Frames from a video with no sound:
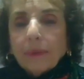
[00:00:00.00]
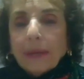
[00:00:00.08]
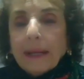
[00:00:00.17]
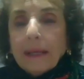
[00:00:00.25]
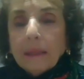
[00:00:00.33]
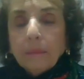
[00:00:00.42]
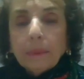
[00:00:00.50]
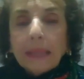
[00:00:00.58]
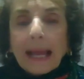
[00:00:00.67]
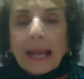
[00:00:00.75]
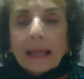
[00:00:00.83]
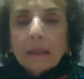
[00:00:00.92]
gray and
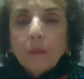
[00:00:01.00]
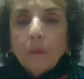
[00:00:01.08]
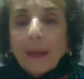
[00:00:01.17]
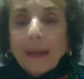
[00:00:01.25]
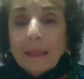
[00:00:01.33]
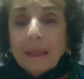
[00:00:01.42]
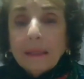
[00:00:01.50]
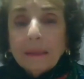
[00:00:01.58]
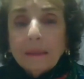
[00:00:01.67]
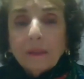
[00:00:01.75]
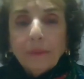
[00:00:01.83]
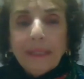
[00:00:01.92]
black and white
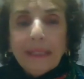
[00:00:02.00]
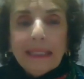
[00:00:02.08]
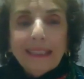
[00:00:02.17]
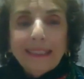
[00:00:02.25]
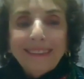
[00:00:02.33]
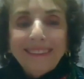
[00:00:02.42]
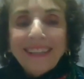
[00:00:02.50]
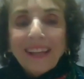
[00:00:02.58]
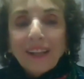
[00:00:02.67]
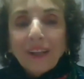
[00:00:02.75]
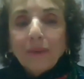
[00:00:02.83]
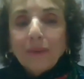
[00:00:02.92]
and green and
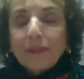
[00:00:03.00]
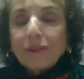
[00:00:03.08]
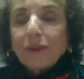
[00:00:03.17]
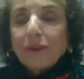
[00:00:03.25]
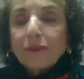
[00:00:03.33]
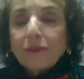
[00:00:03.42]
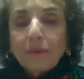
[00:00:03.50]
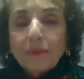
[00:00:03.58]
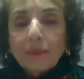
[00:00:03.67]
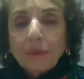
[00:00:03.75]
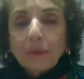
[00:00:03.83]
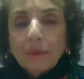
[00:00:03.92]
yellow and
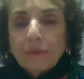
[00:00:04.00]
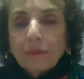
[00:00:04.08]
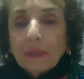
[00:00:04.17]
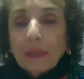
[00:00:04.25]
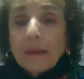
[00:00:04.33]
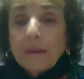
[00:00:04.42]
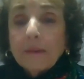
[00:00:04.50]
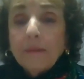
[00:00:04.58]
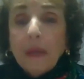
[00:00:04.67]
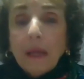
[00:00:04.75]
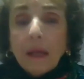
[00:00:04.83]
chartreuse, all different kind of